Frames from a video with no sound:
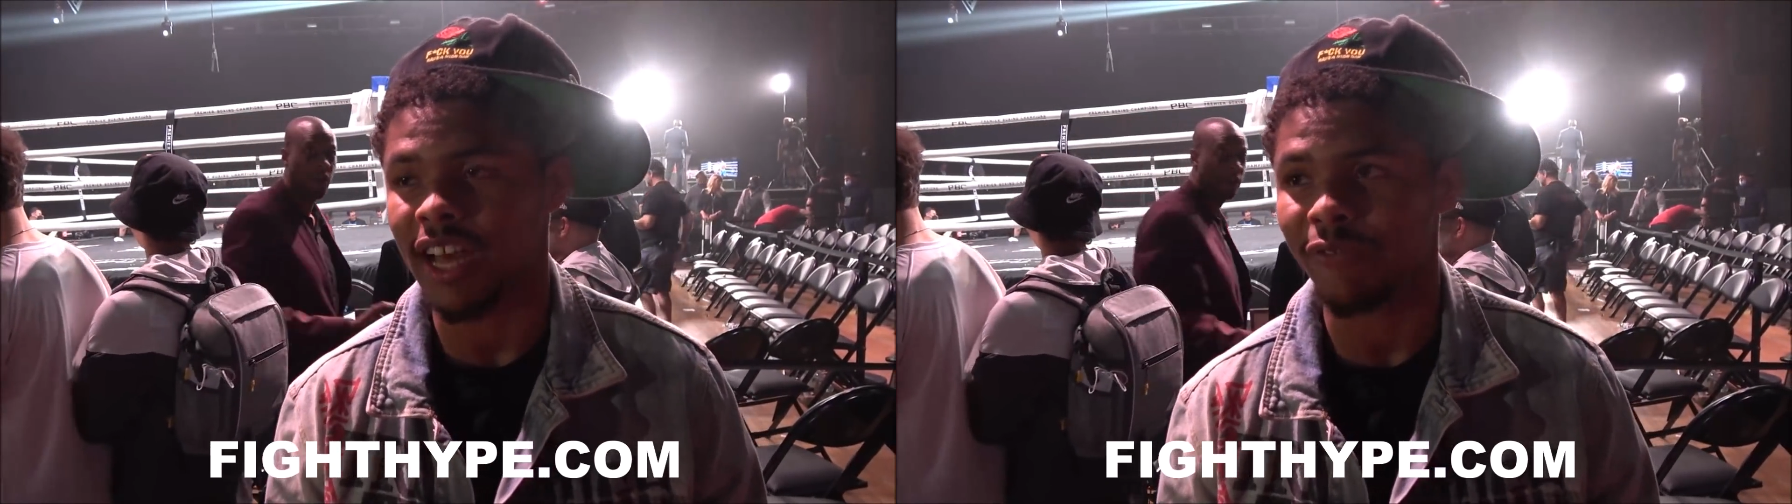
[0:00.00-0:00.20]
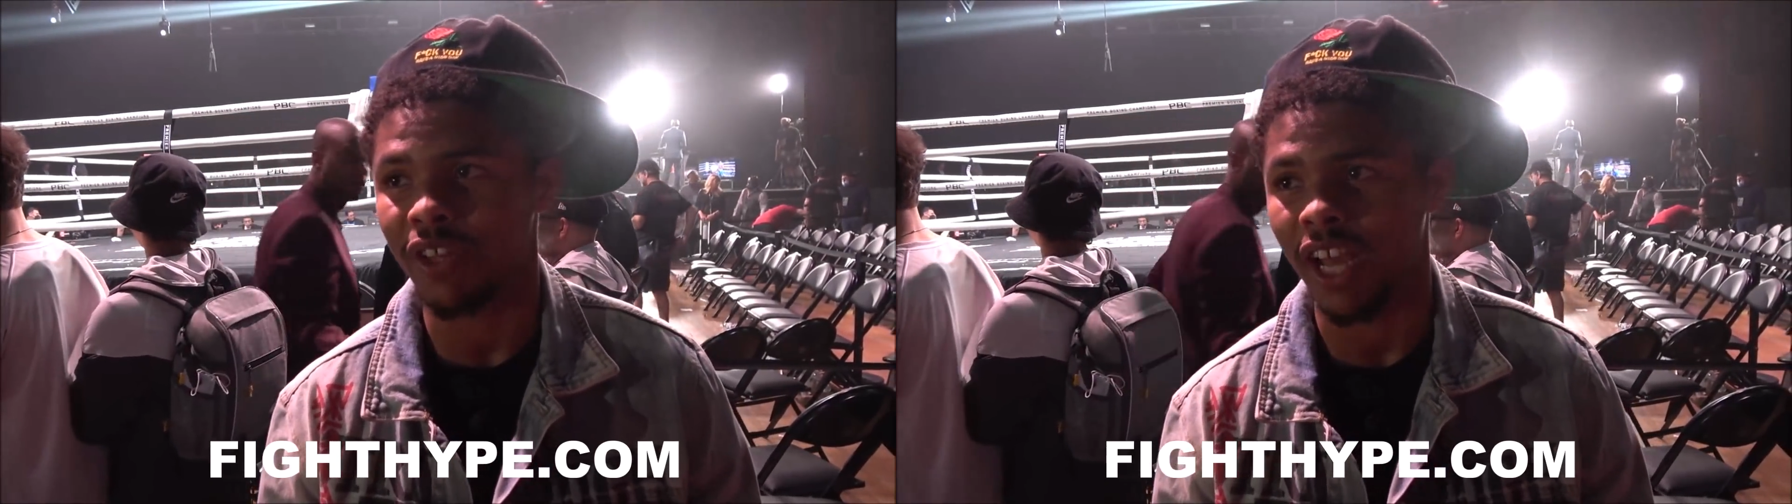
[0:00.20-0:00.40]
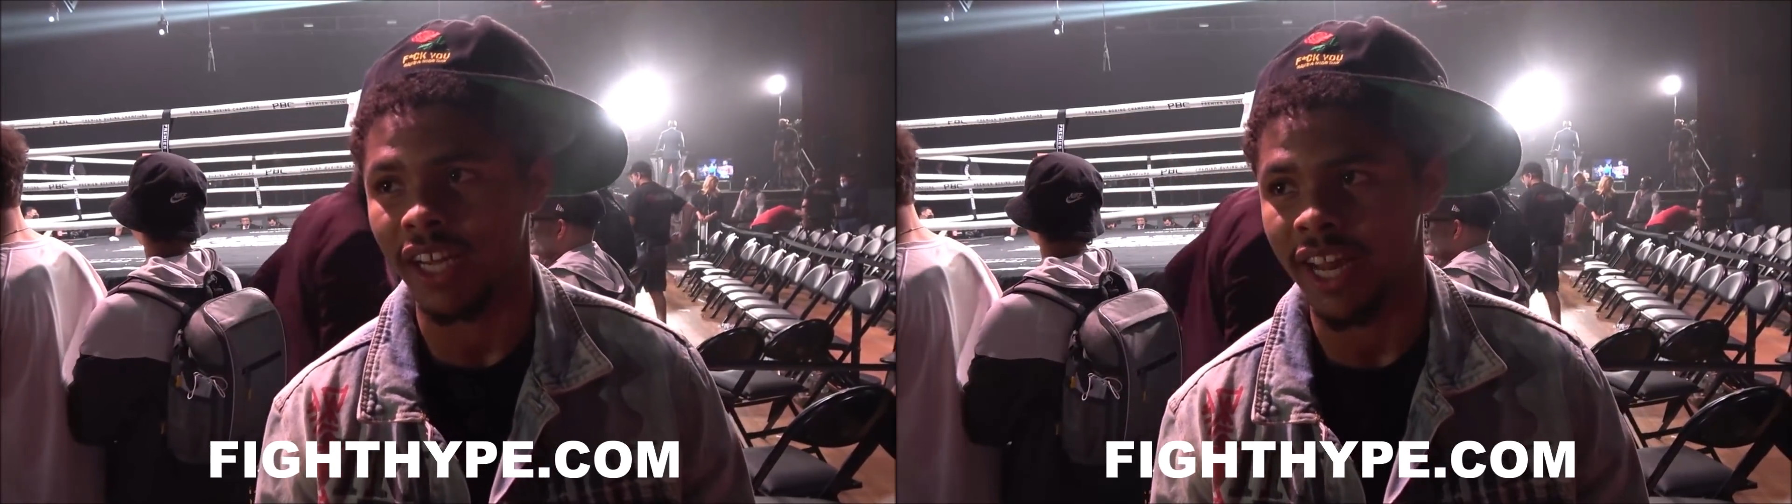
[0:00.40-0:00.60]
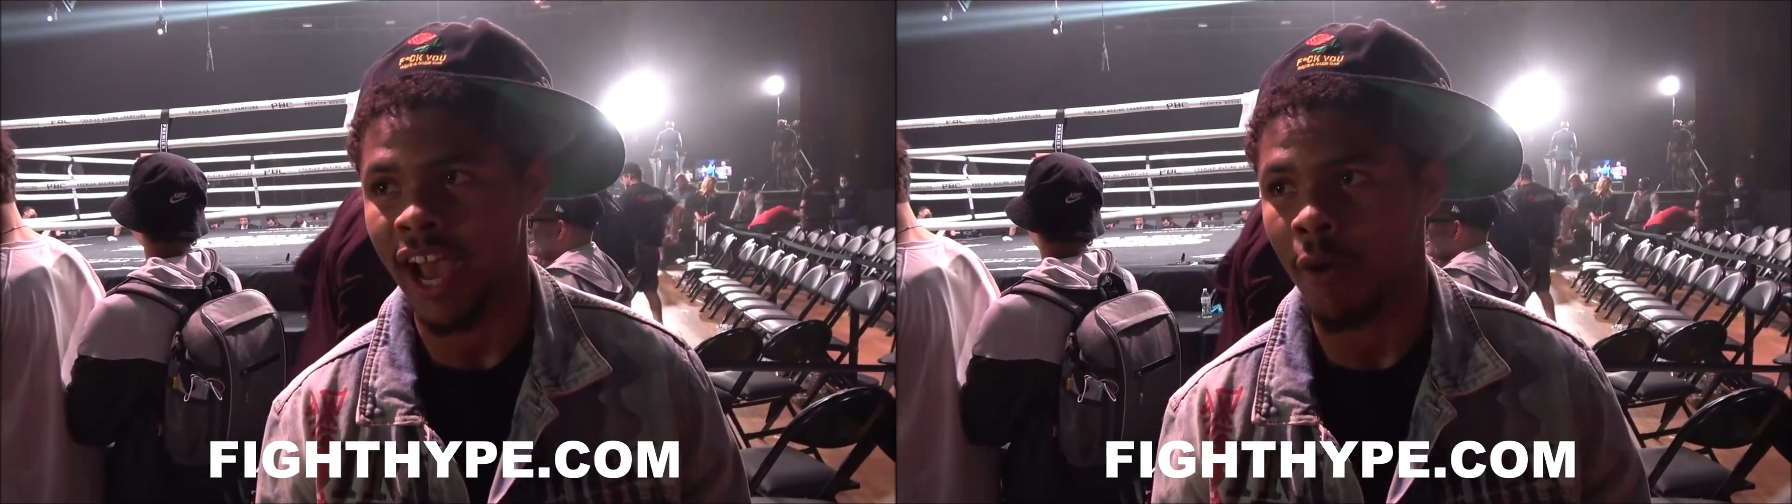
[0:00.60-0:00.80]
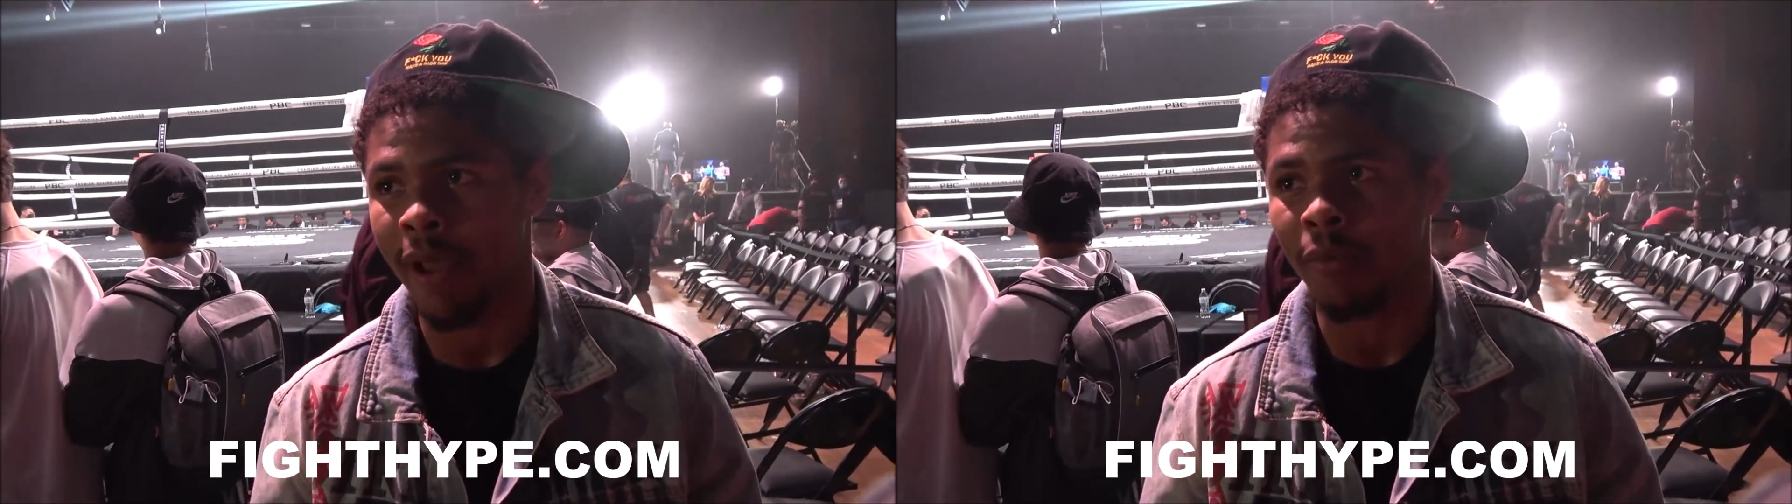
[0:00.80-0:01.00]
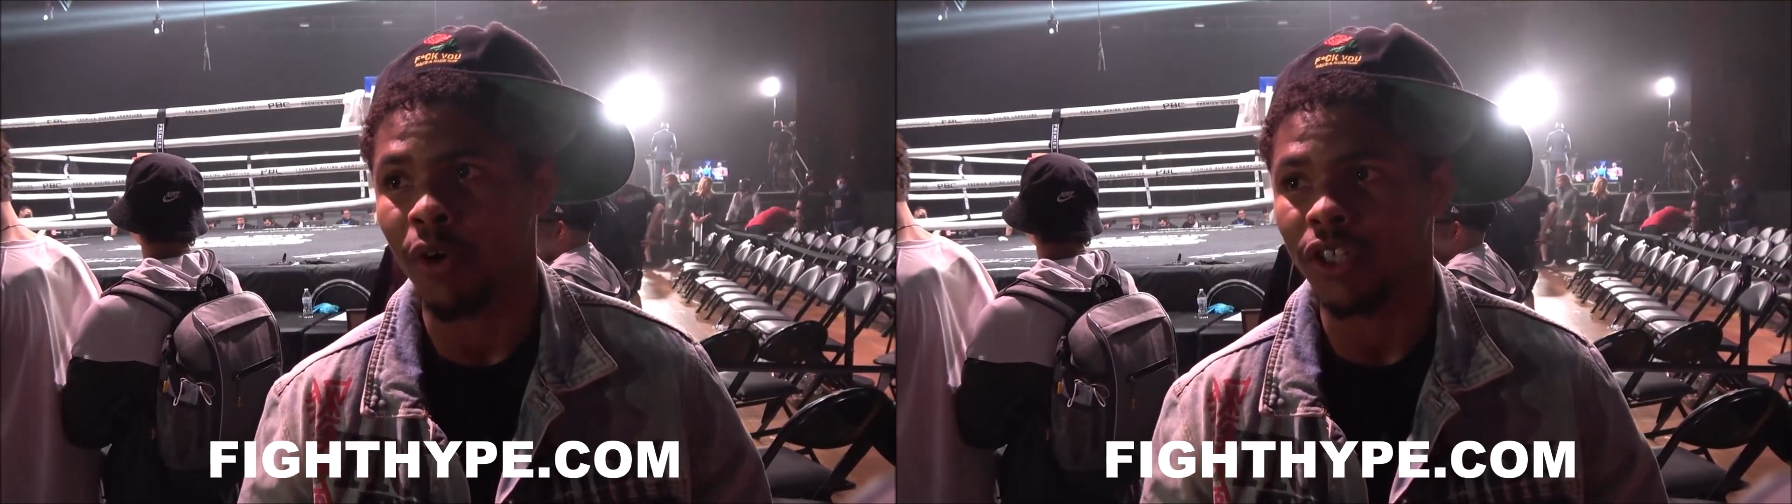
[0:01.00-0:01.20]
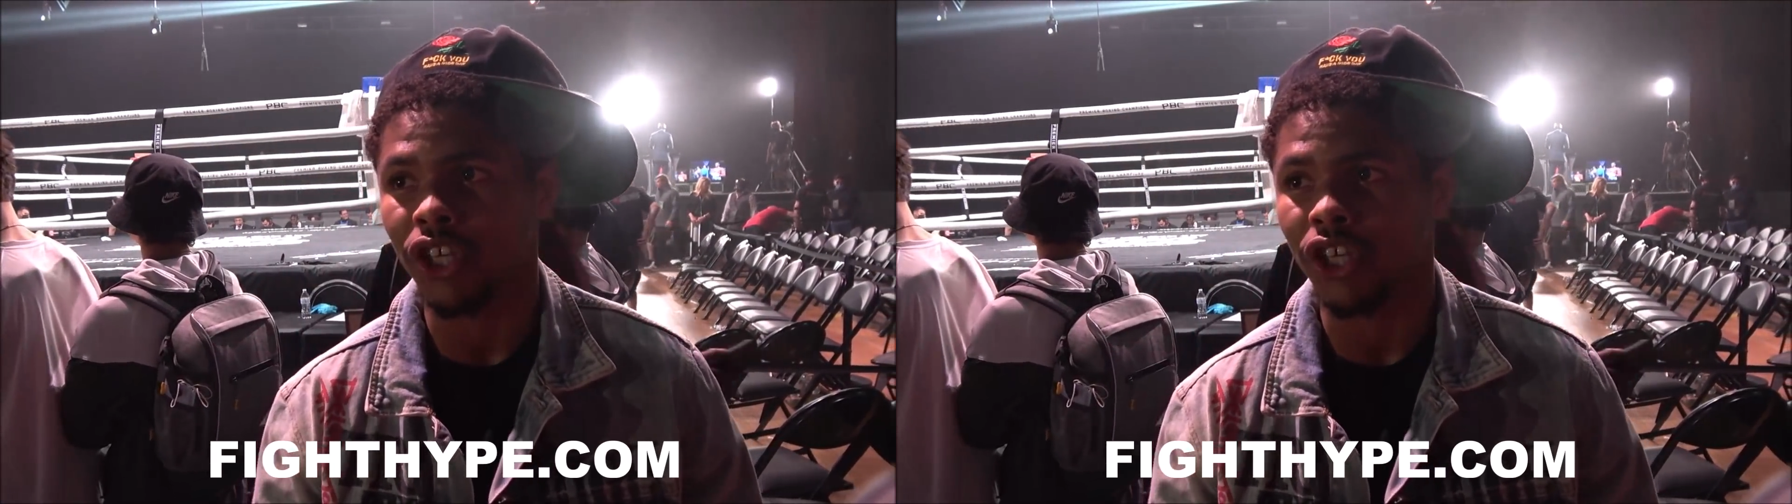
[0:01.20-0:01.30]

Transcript: I feel like now I'm at one